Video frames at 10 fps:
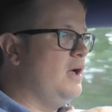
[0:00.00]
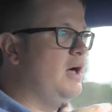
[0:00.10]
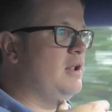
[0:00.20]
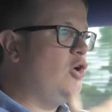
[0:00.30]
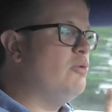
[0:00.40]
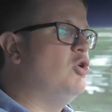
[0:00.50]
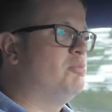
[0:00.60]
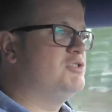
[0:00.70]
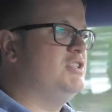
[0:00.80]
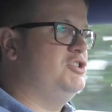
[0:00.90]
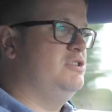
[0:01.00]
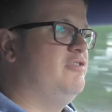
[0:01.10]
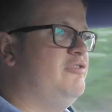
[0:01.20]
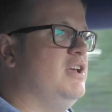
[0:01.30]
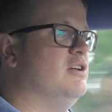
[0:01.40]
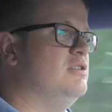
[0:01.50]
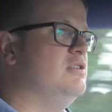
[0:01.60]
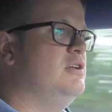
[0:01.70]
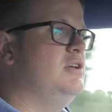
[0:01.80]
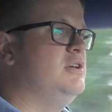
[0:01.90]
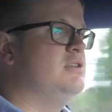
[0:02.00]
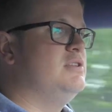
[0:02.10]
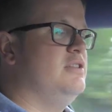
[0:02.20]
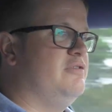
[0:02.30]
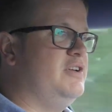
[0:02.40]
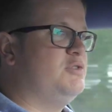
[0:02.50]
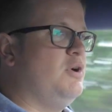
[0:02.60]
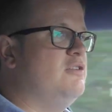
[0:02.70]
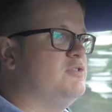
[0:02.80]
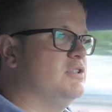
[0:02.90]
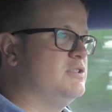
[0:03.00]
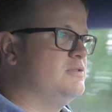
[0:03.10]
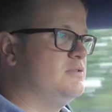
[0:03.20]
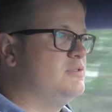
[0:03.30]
and a lot more precision and feel than the V12 does.